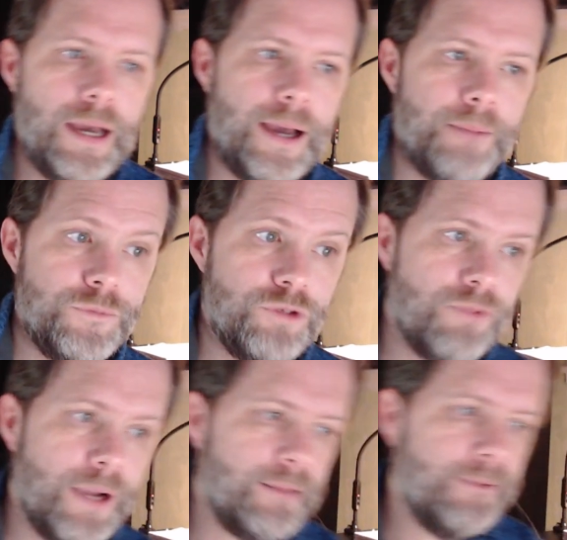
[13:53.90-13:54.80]

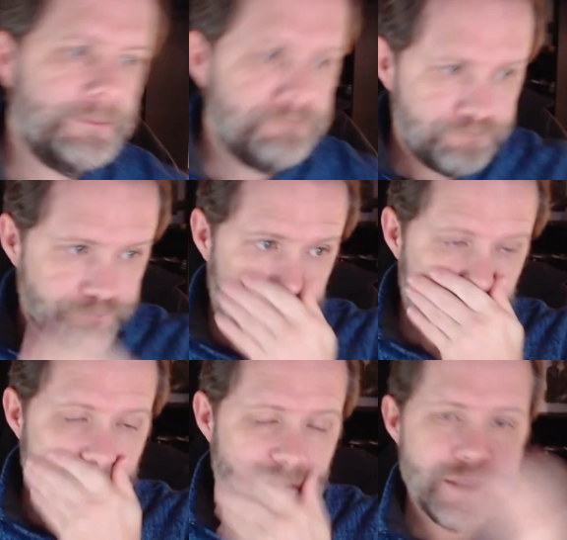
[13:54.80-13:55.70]
directly.
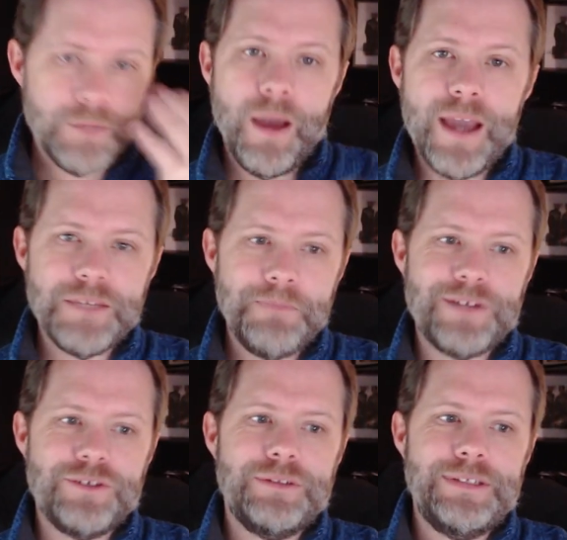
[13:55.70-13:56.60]
So my
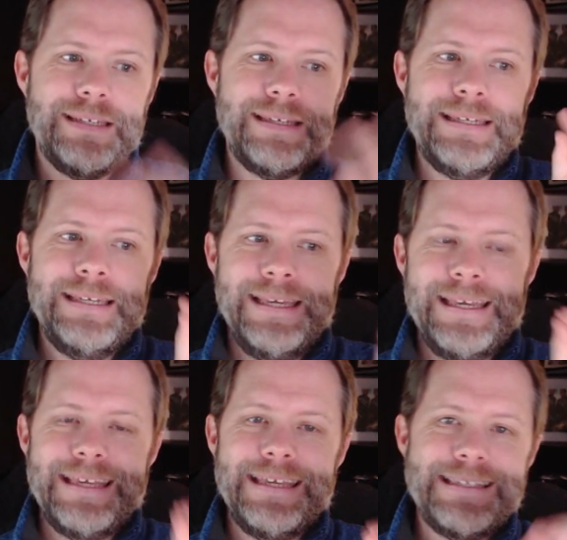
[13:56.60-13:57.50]
specialty
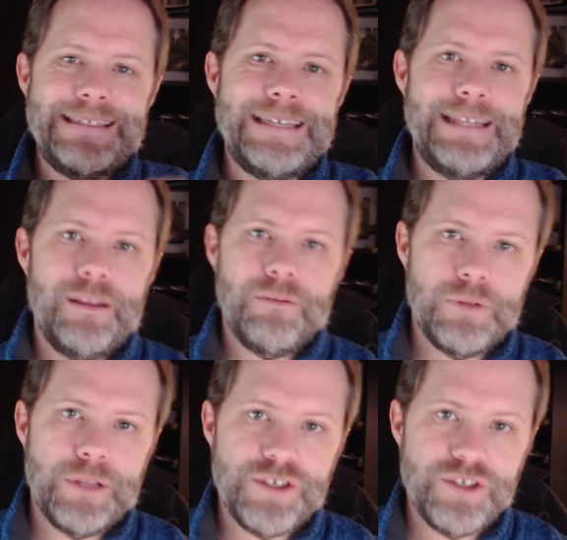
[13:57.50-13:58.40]
is in
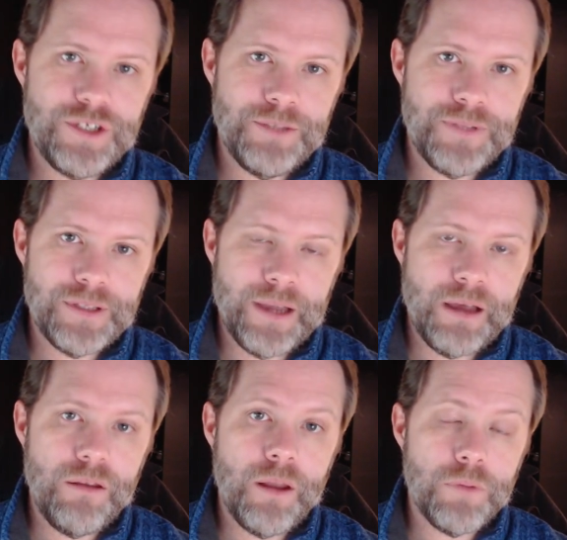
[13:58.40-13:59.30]
relationship style
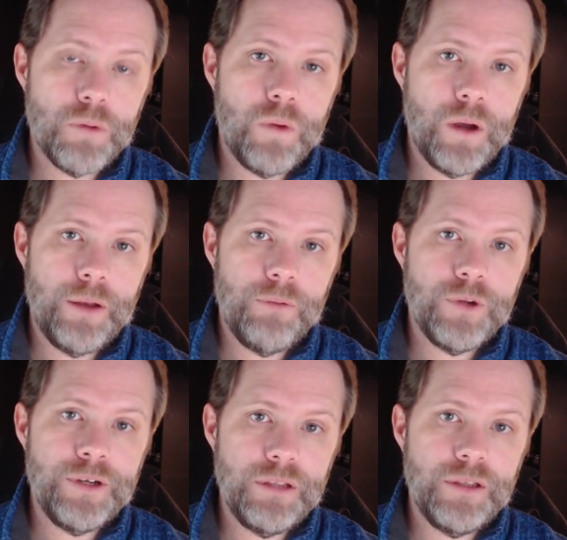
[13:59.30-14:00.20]
number one. We're
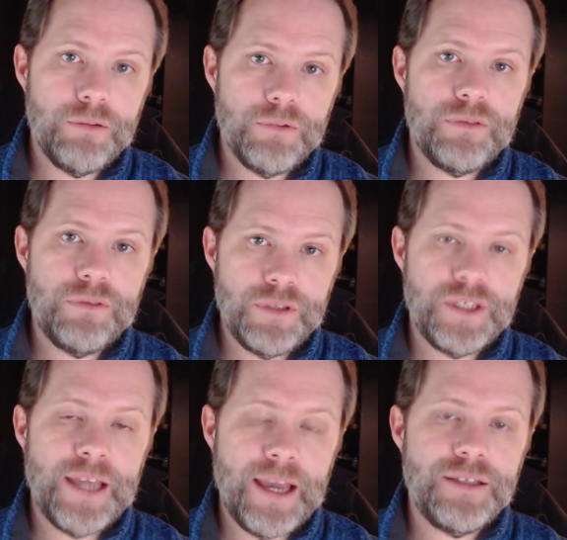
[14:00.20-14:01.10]
dealing with the
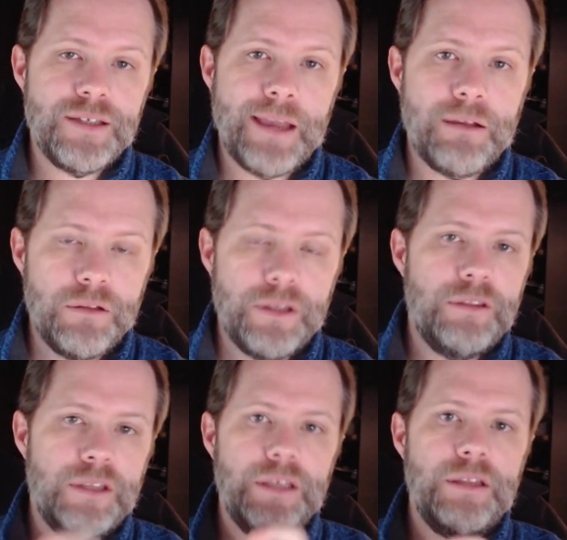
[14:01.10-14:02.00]
SAD cycle and
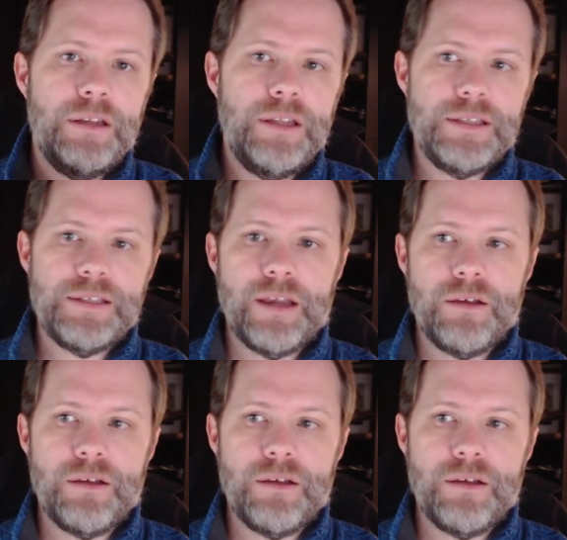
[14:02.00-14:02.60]
the EDD cycle,